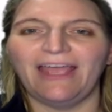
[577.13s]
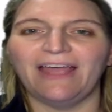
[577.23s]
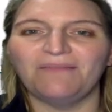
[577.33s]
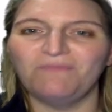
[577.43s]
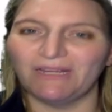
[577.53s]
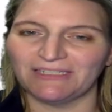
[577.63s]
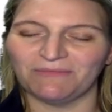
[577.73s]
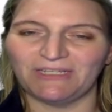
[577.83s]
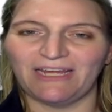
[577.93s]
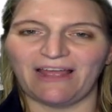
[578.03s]
and mix
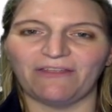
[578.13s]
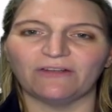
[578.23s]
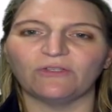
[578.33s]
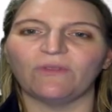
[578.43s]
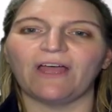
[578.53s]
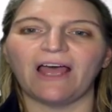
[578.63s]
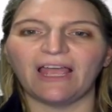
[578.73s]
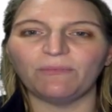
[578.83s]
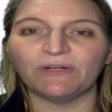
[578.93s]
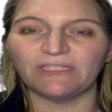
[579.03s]
them together. So the
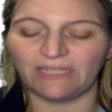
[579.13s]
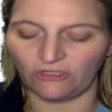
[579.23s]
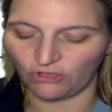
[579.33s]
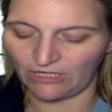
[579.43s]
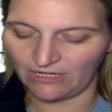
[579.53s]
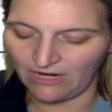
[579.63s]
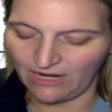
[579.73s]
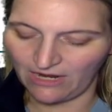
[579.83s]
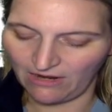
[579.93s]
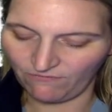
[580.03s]
hybridization,
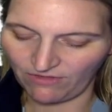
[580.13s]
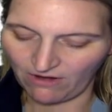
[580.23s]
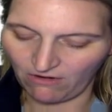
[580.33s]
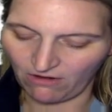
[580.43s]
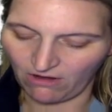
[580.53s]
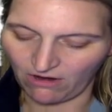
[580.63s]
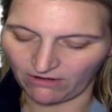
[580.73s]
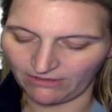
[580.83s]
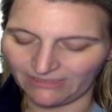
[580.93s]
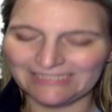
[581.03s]
if there
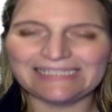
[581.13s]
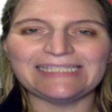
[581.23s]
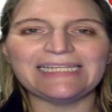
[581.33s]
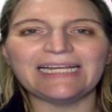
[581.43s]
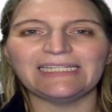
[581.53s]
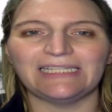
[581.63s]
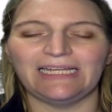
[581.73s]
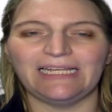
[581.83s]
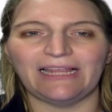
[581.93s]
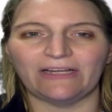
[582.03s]
are 6
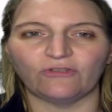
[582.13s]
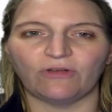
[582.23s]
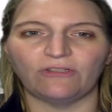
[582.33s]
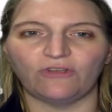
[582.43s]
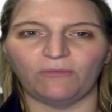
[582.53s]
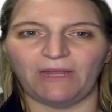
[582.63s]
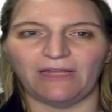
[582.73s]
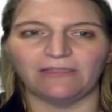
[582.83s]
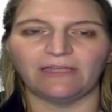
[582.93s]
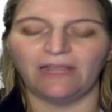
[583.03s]
electron
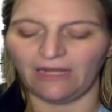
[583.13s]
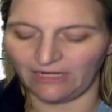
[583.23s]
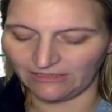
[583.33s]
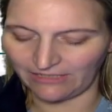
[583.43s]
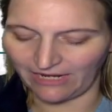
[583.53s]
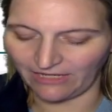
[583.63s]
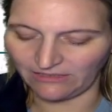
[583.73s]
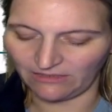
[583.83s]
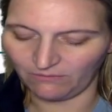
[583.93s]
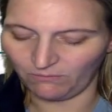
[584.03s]
domains, is
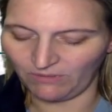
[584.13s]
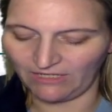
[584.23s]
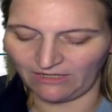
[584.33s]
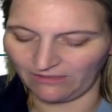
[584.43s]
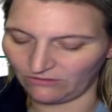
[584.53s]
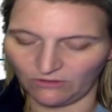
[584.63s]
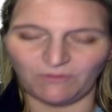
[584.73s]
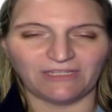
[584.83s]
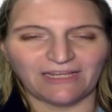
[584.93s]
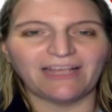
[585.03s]

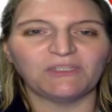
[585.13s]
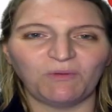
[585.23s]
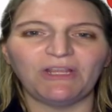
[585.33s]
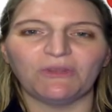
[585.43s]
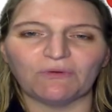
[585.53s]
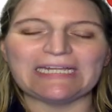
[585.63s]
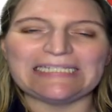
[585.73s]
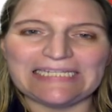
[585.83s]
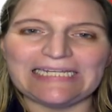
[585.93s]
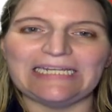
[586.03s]

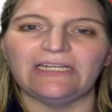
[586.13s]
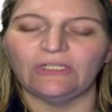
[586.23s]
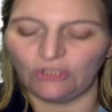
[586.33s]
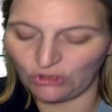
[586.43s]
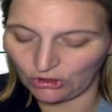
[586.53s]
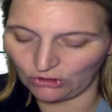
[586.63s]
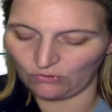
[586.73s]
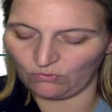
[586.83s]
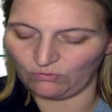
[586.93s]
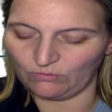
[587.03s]

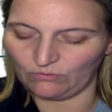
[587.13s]
sp3d2,